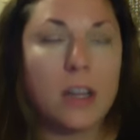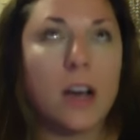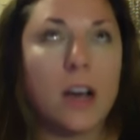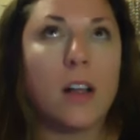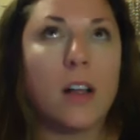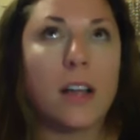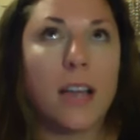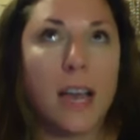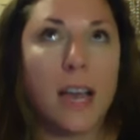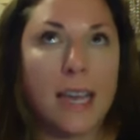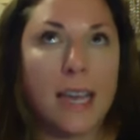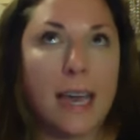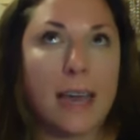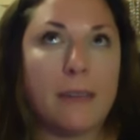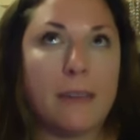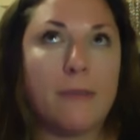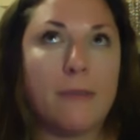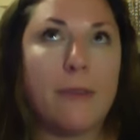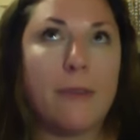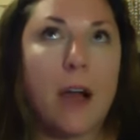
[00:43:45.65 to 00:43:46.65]

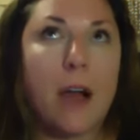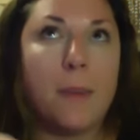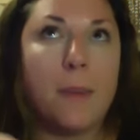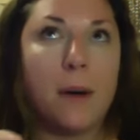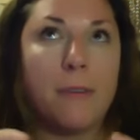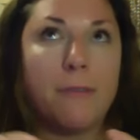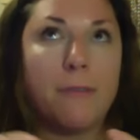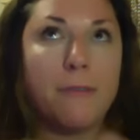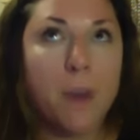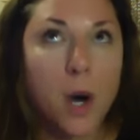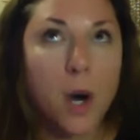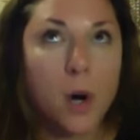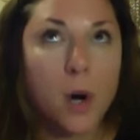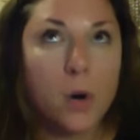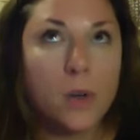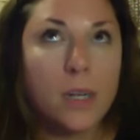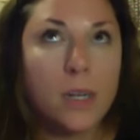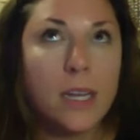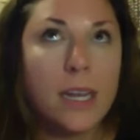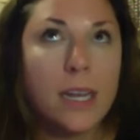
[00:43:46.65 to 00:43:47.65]
Again, from a
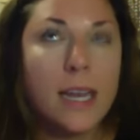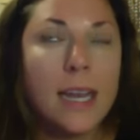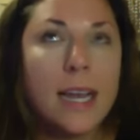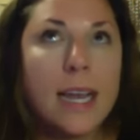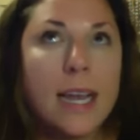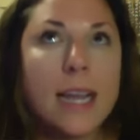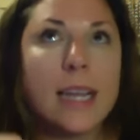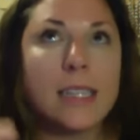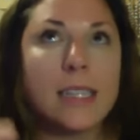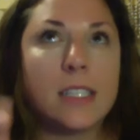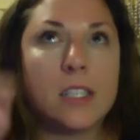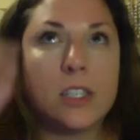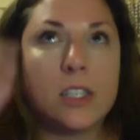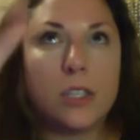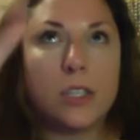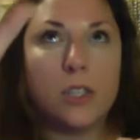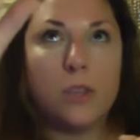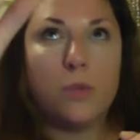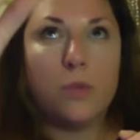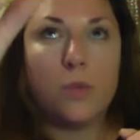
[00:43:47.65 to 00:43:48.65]
phone, it's
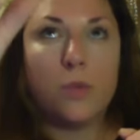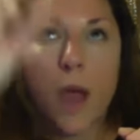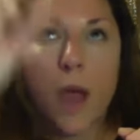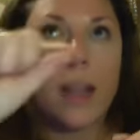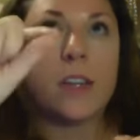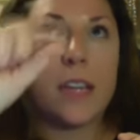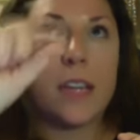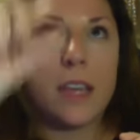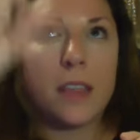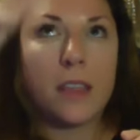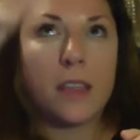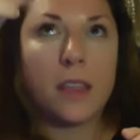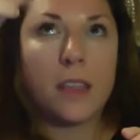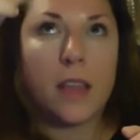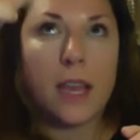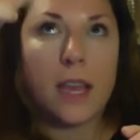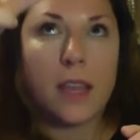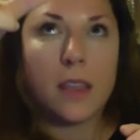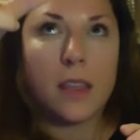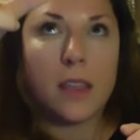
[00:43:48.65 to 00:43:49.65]
right
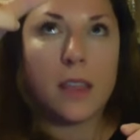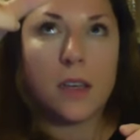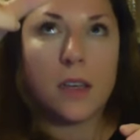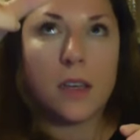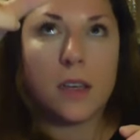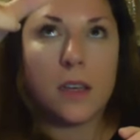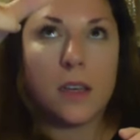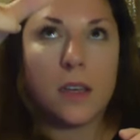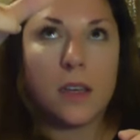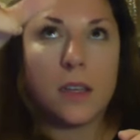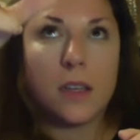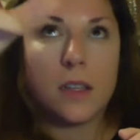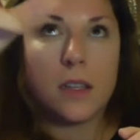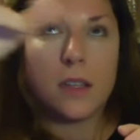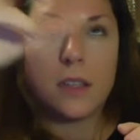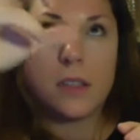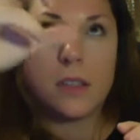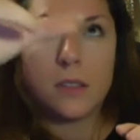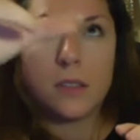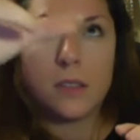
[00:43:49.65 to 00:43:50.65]
underneath like the
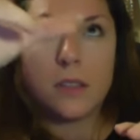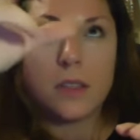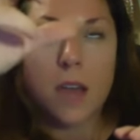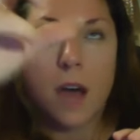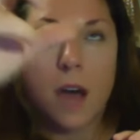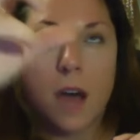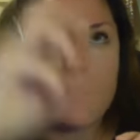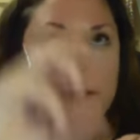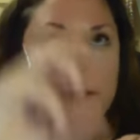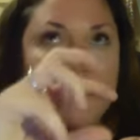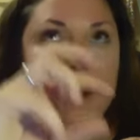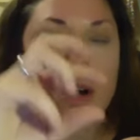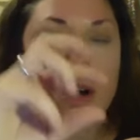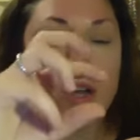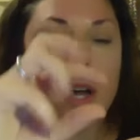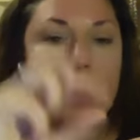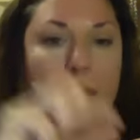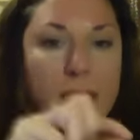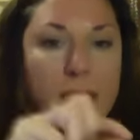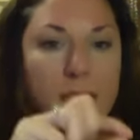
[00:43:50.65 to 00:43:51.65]
cover
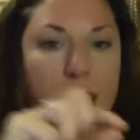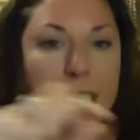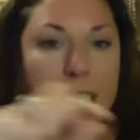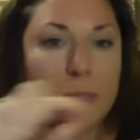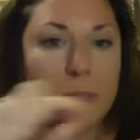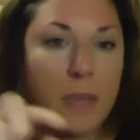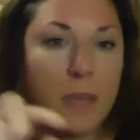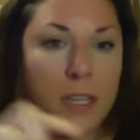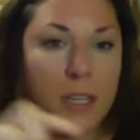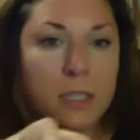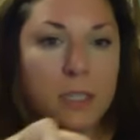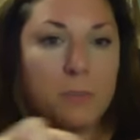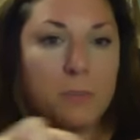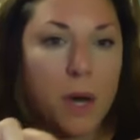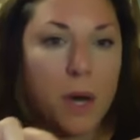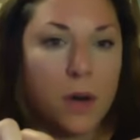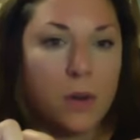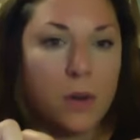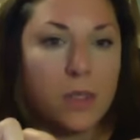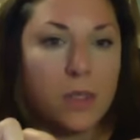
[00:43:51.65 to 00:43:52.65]
photo, it says pinned
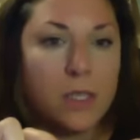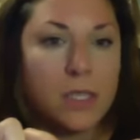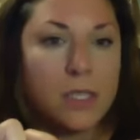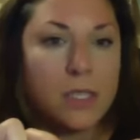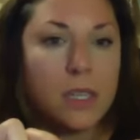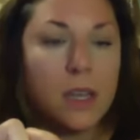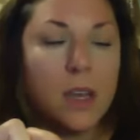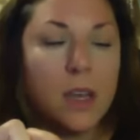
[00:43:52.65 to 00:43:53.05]
post.